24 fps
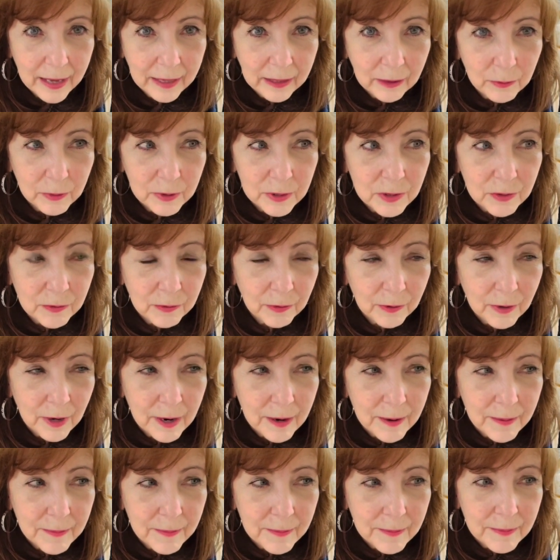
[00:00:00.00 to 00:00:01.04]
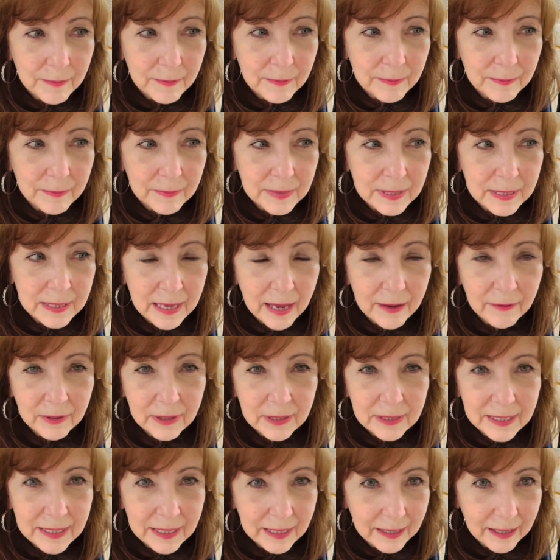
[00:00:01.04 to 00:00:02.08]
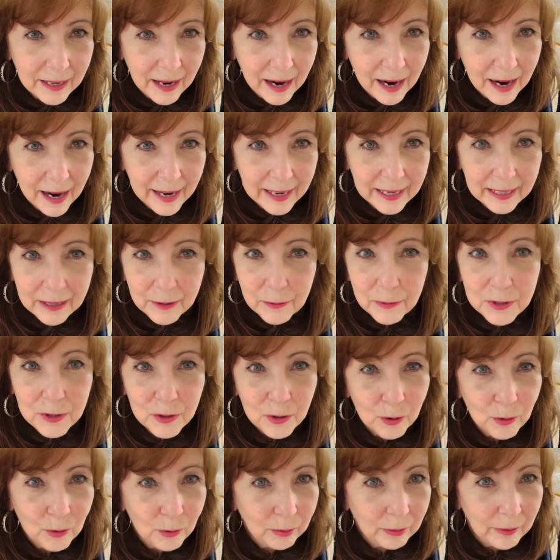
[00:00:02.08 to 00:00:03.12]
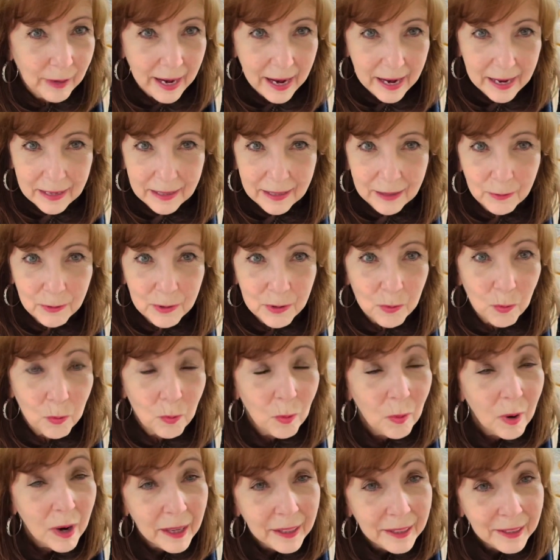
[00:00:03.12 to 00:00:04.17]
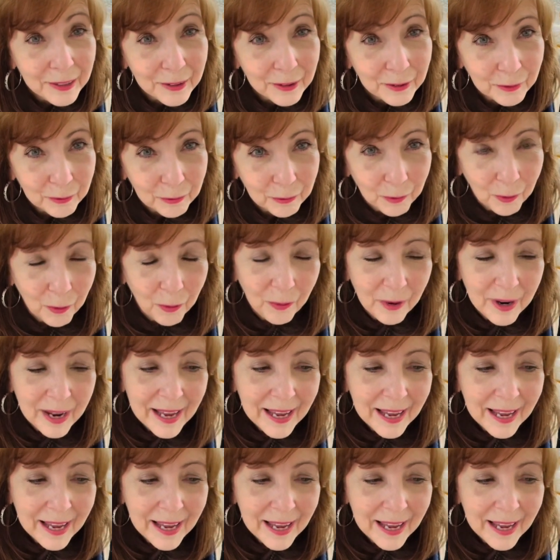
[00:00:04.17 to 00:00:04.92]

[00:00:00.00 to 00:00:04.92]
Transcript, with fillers: It was from seven to nine. It was great. It was wonderful.